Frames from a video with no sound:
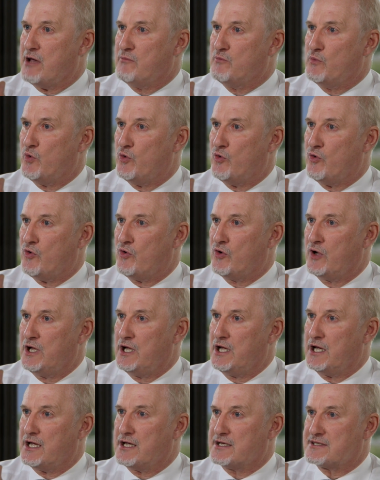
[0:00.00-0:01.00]
a more
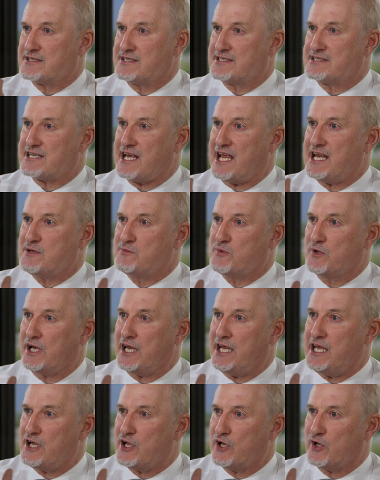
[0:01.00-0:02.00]
sustainable
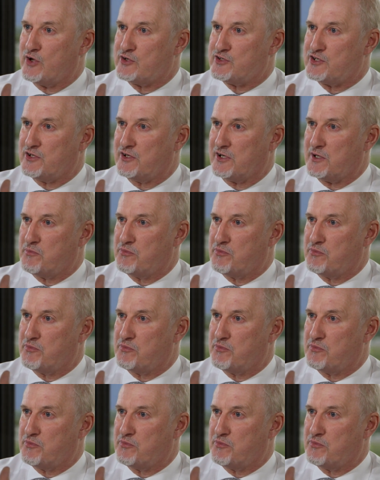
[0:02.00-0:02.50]
ecological